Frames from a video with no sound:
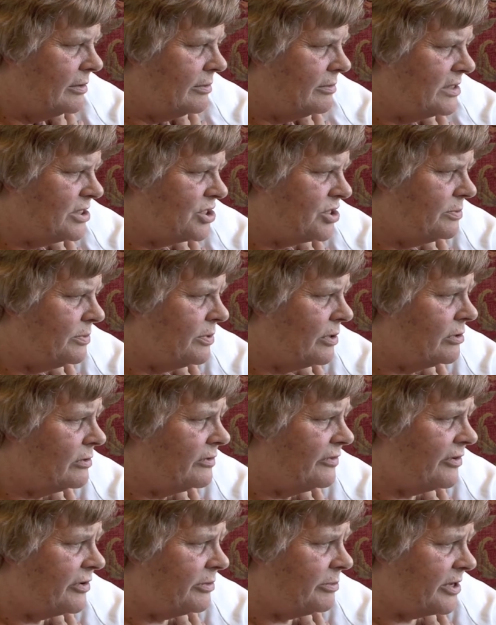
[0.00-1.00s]
Mr.
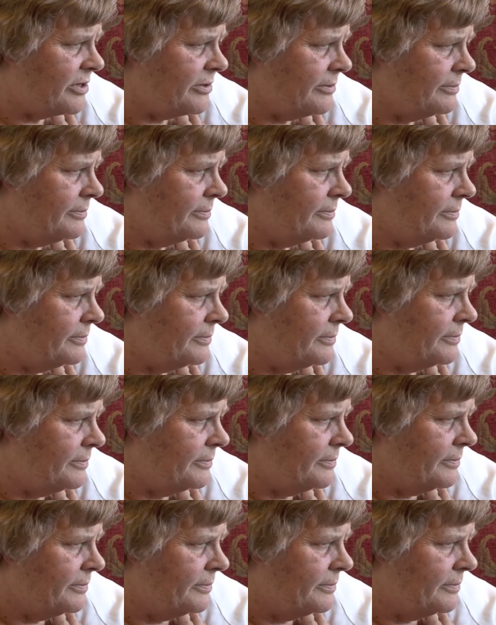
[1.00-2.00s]
Wolframan.
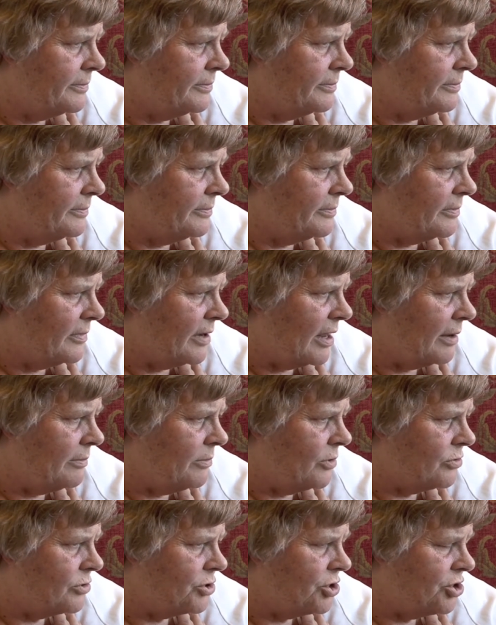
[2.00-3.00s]

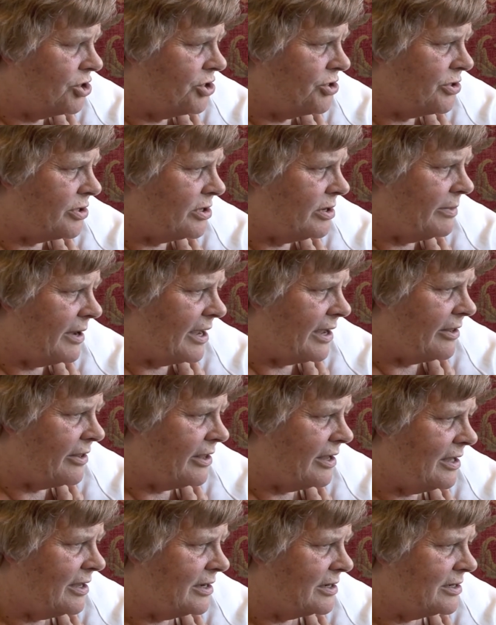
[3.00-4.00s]
I'm not sure about
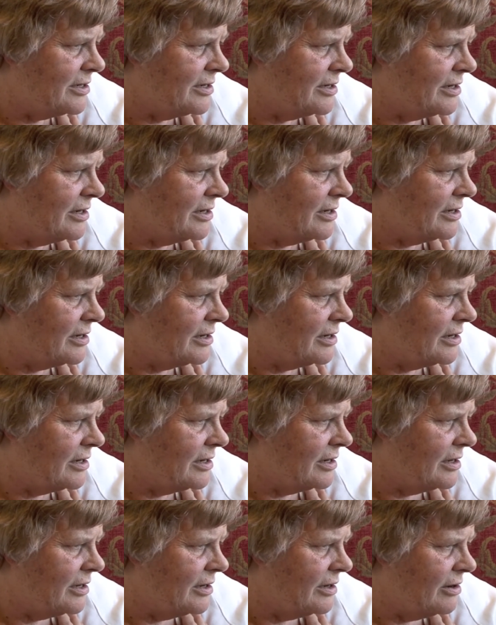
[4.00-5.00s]
that.
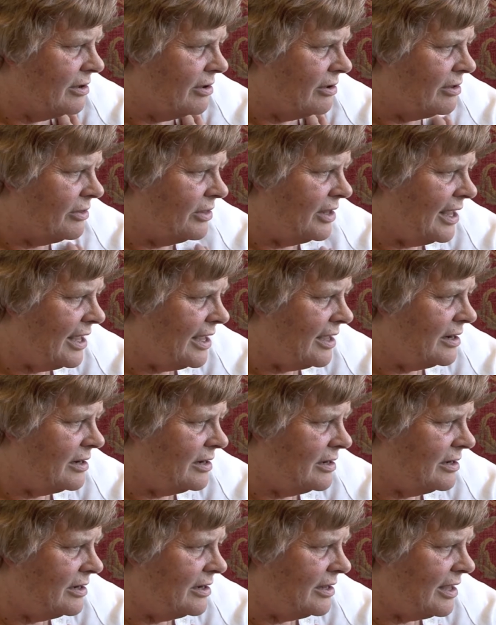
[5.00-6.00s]
On the
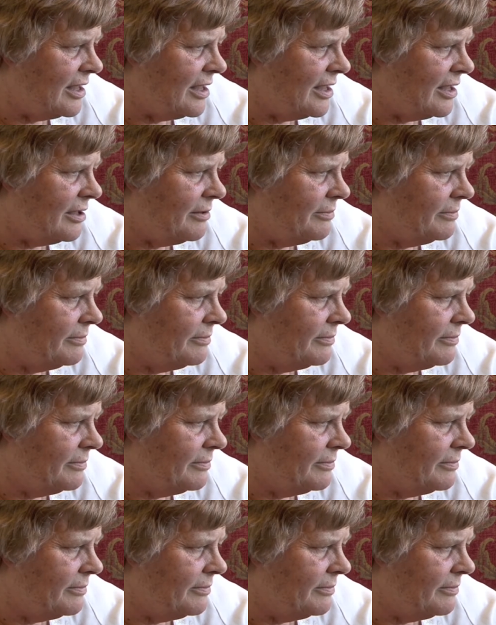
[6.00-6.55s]
end there.